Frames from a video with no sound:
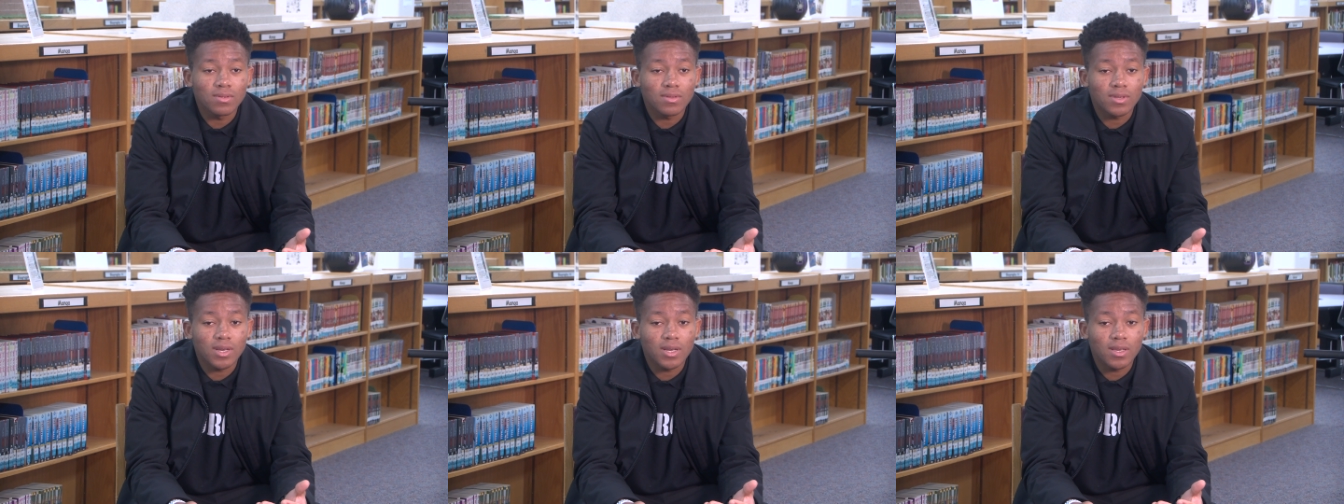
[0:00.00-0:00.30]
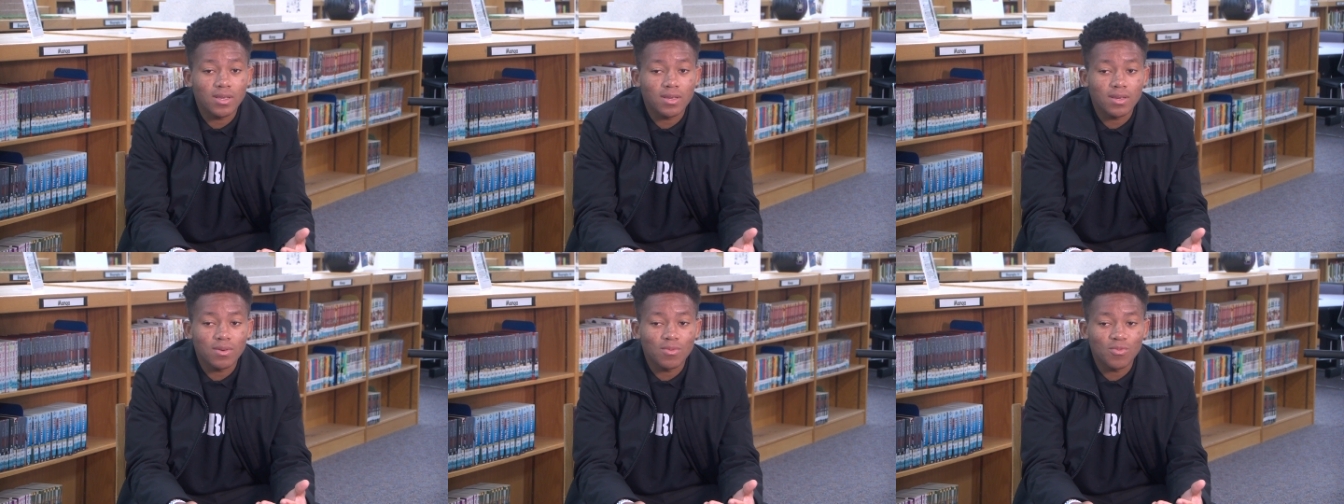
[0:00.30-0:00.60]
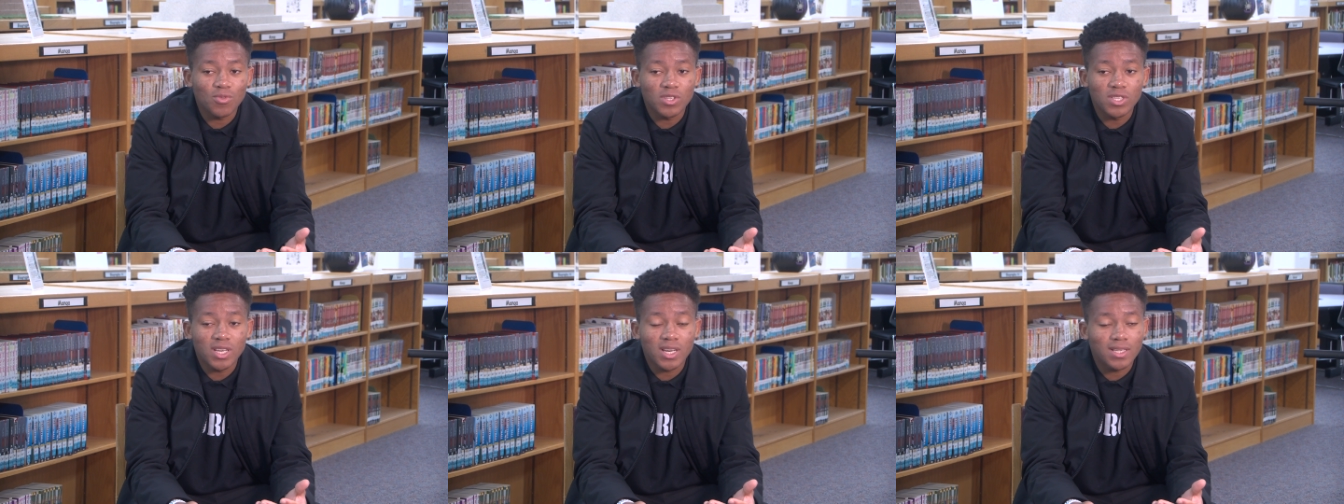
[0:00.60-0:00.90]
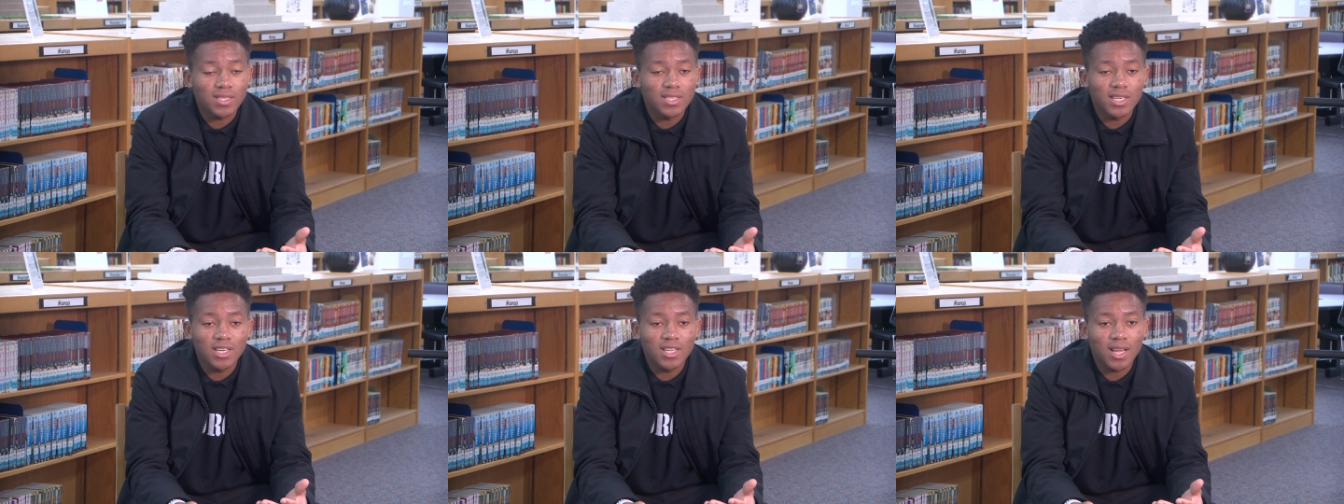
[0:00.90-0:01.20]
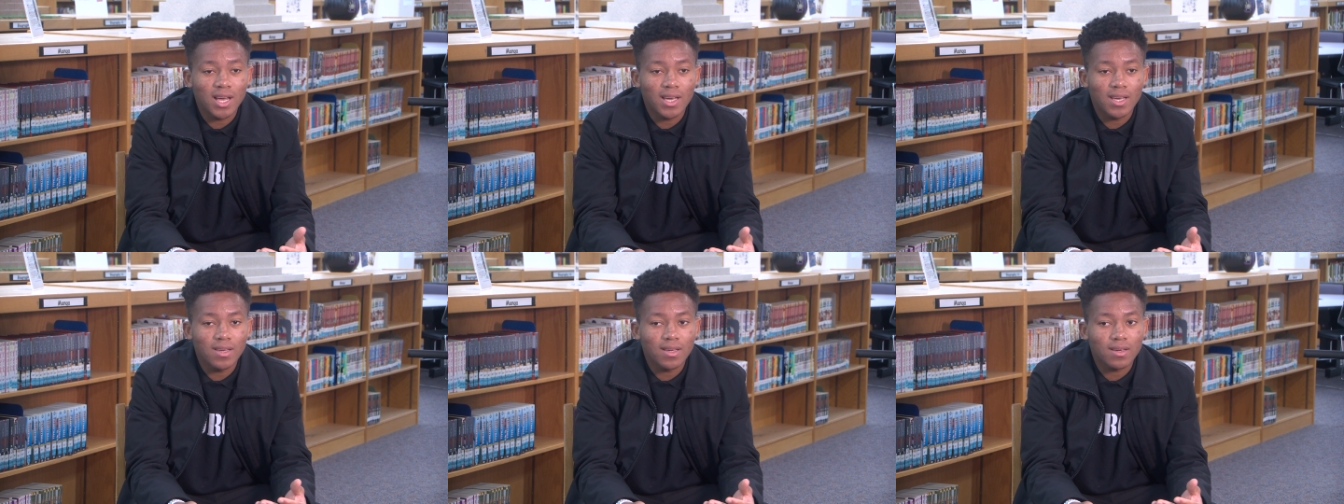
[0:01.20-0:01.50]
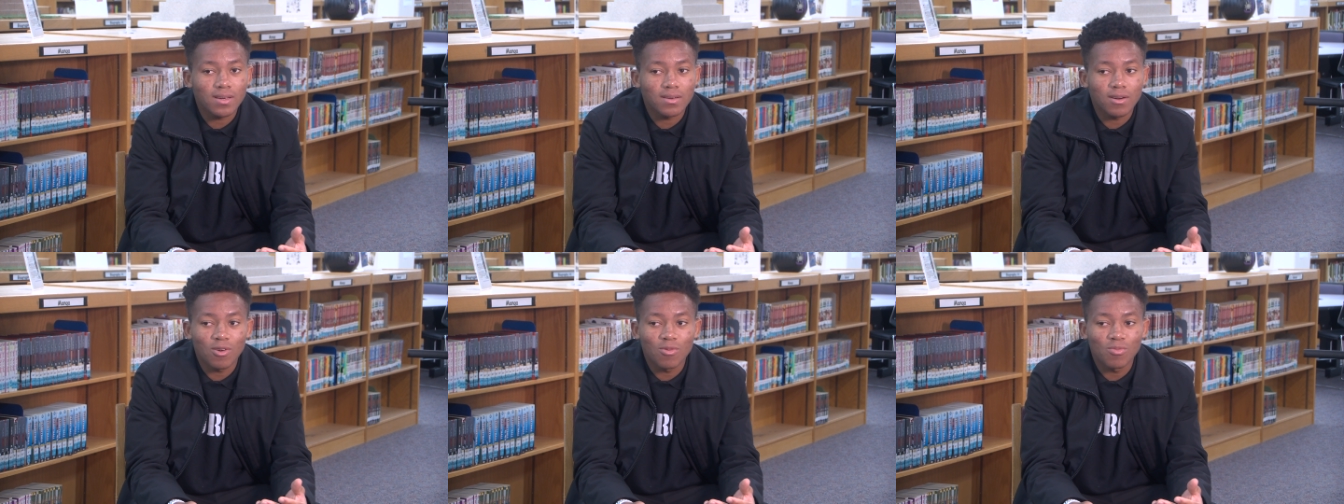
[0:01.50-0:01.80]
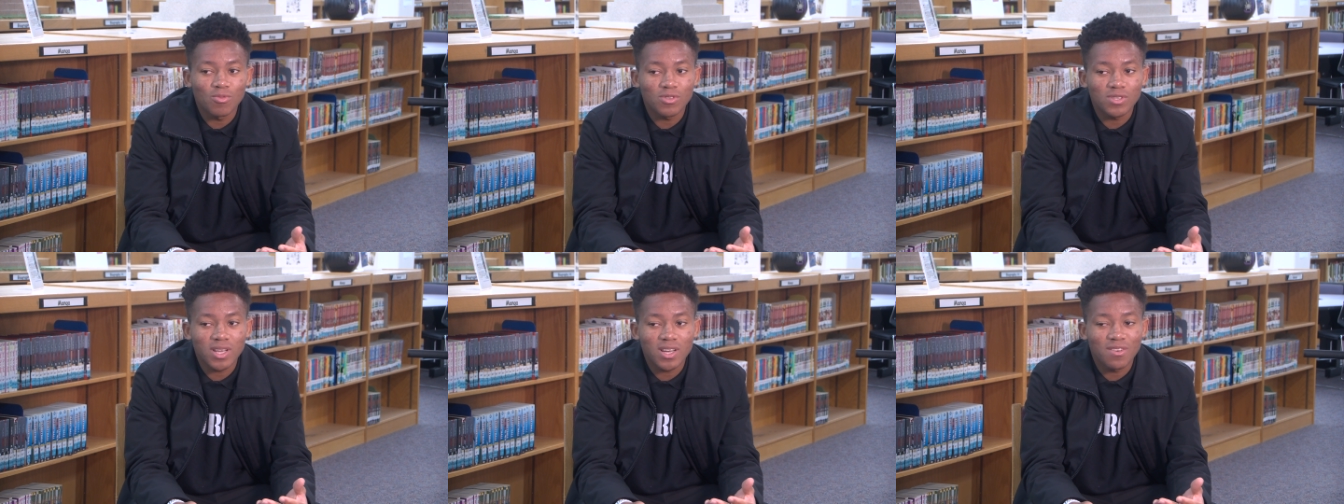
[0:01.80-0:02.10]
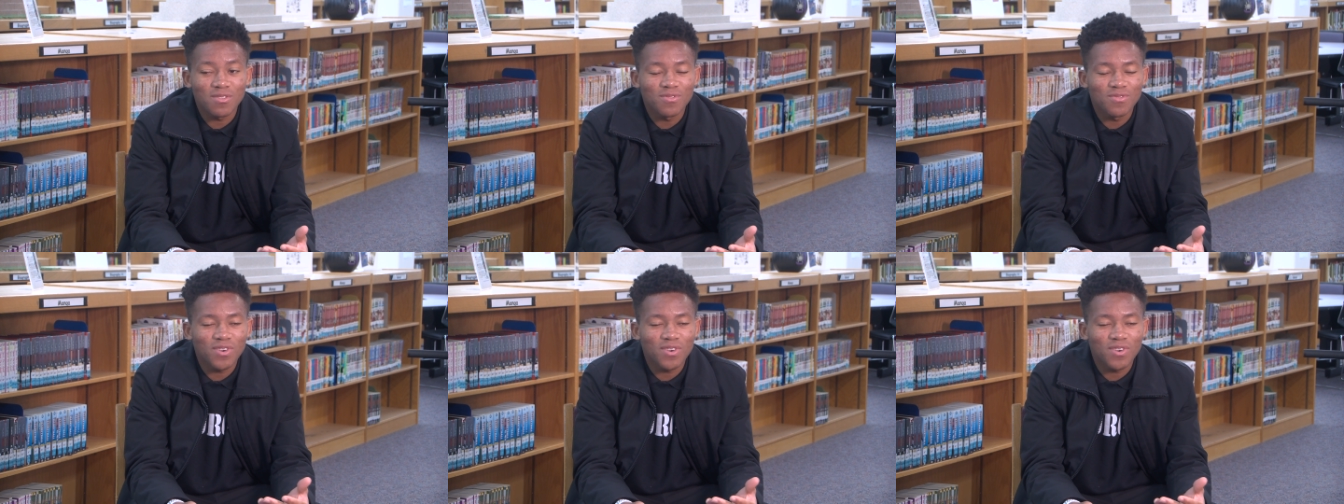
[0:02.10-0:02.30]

Like which can take like almost like